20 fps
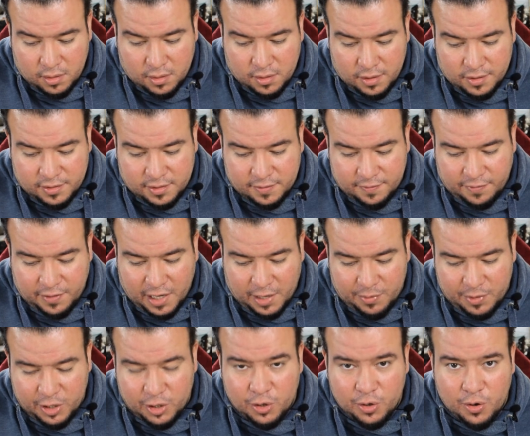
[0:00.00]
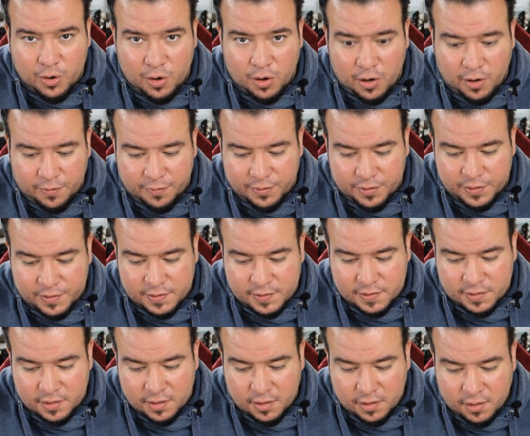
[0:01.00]
It's very
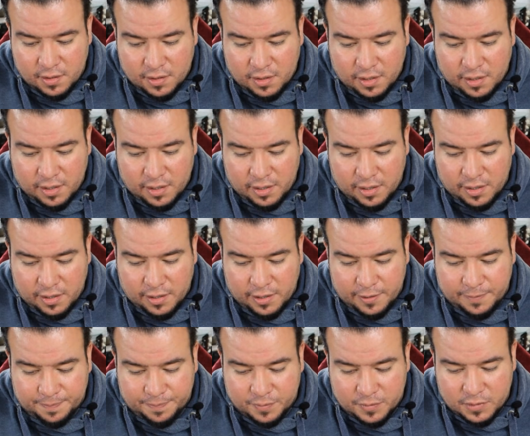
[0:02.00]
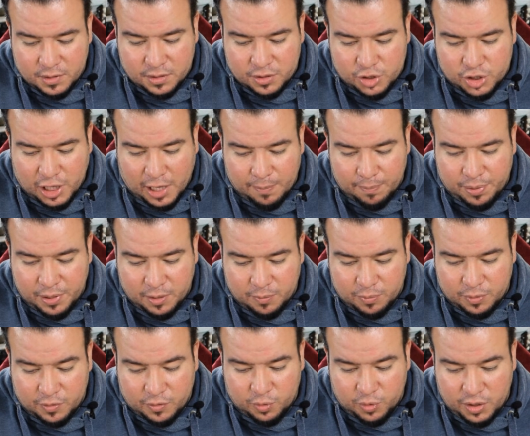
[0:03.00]
nervous jumping
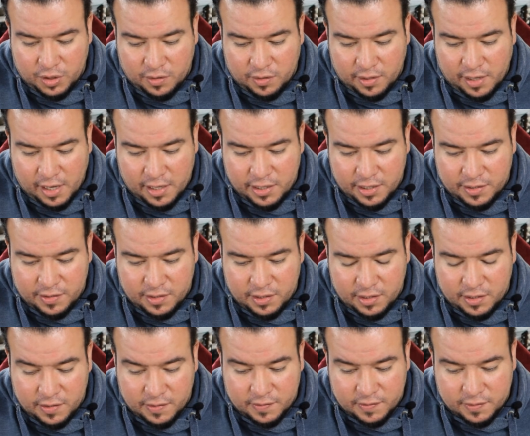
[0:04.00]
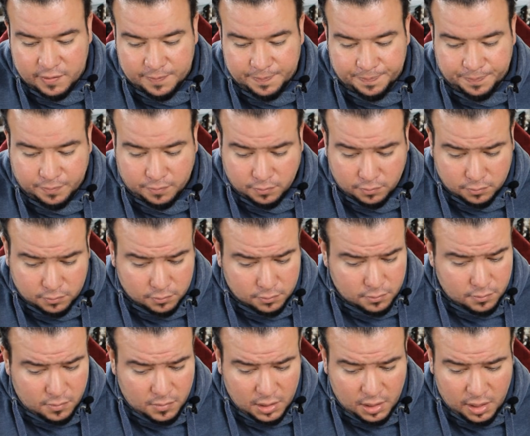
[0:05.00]
between the LEDs,
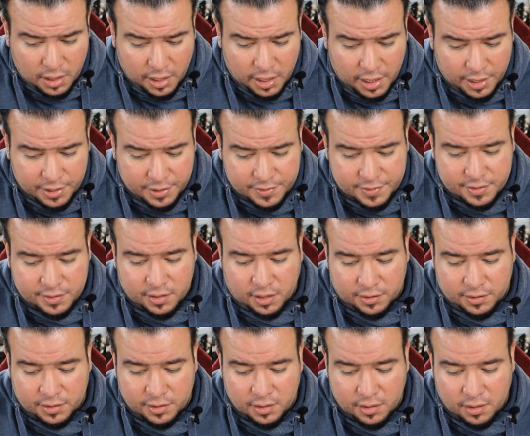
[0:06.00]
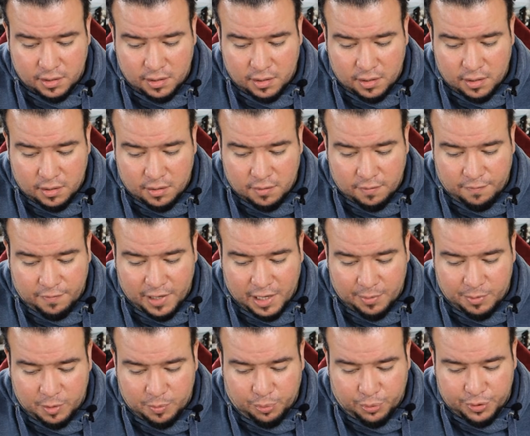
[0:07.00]
and it's not
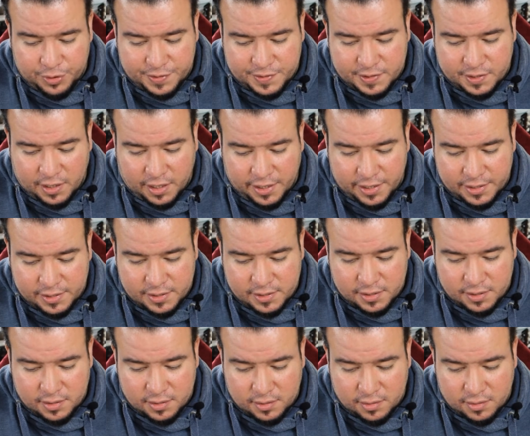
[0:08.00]
very precise.